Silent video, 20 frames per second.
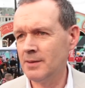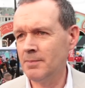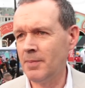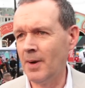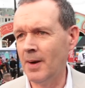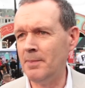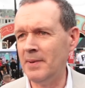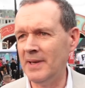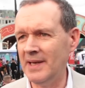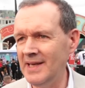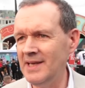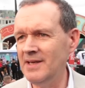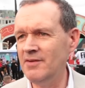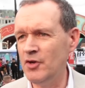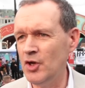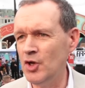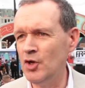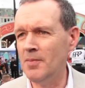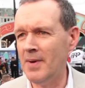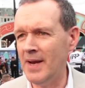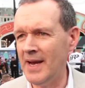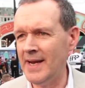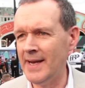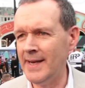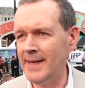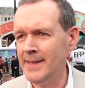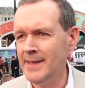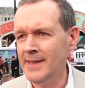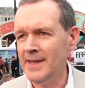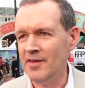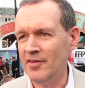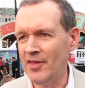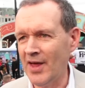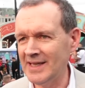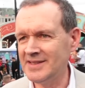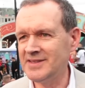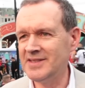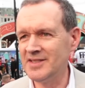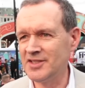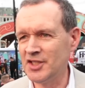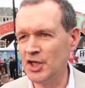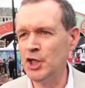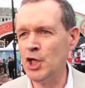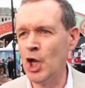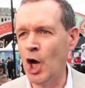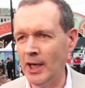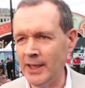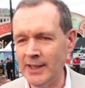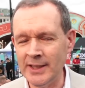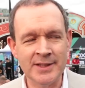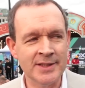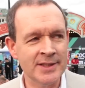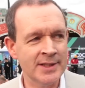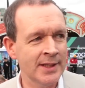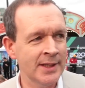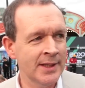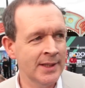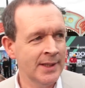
But believe you me, that is a night